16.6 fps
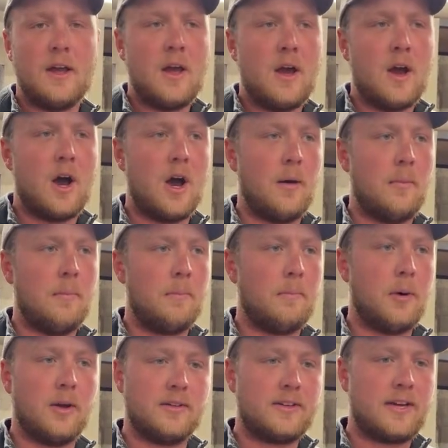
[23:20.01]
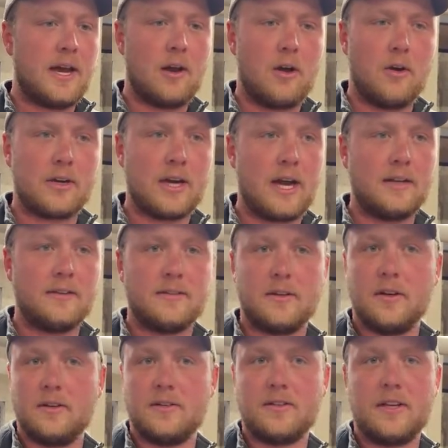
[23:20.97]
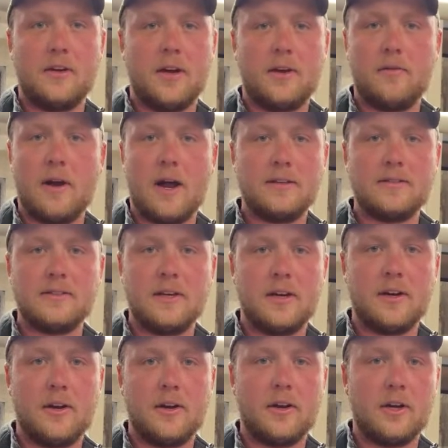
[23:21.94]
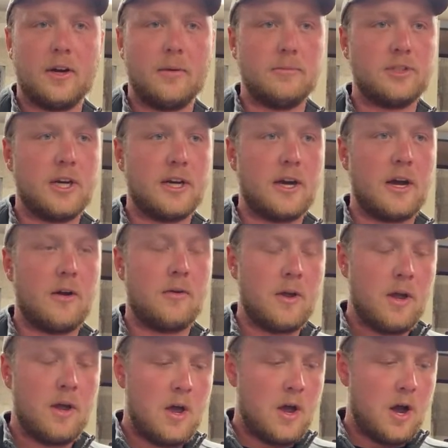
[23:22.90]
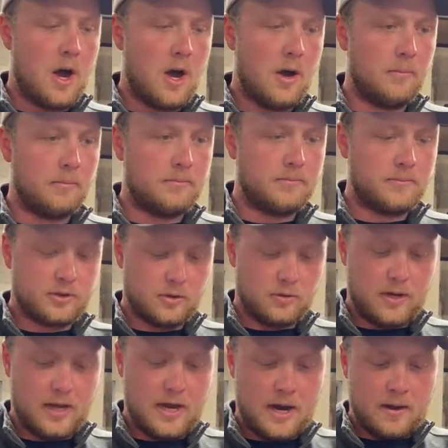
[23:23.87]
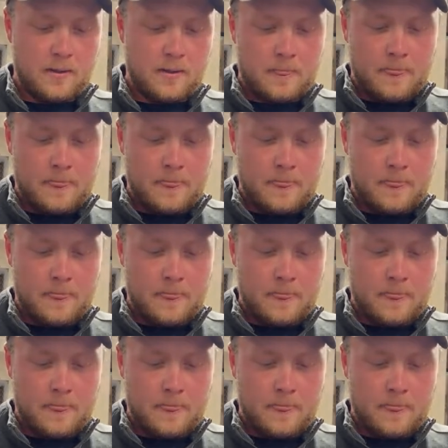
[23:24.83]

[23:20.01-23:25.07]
Yep. Um, Bud's got all kinds of good steelhead rods in here you can come check out. Um, so yeah.